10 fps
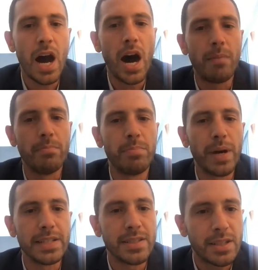
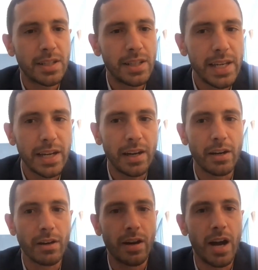But it's
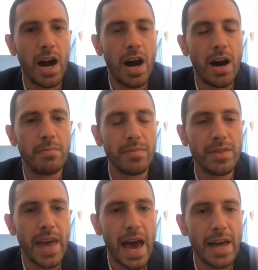clear
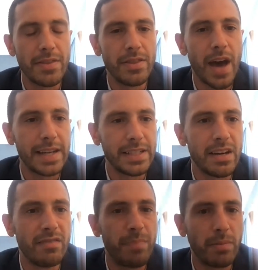that the
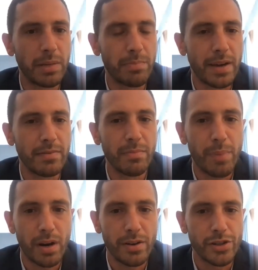idea of public-private
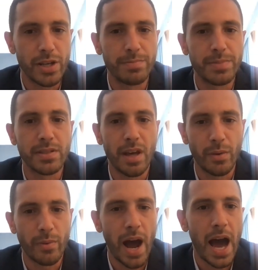partnerships is on
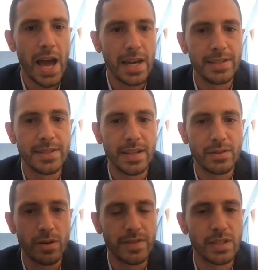the rise
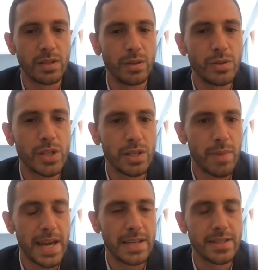as sort of a solution
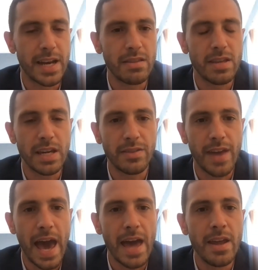base. And I think
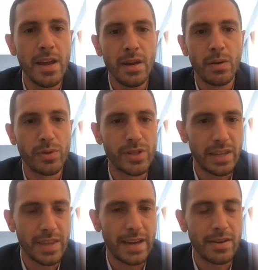that we're
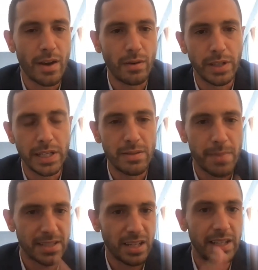seeing that not only
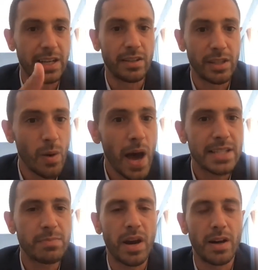domestically here in the
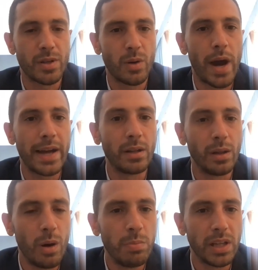US, but also quite
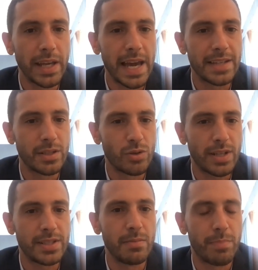globally as a
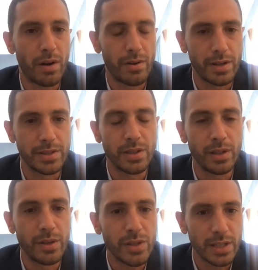trusted partner and
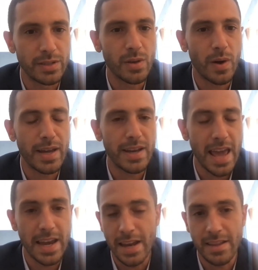solution. So I
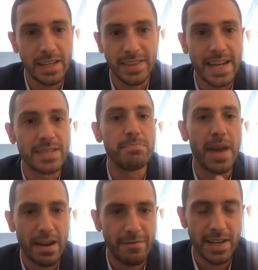think that is
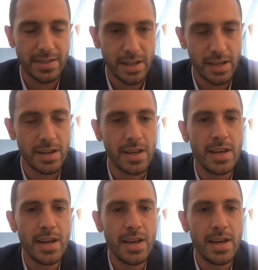manifested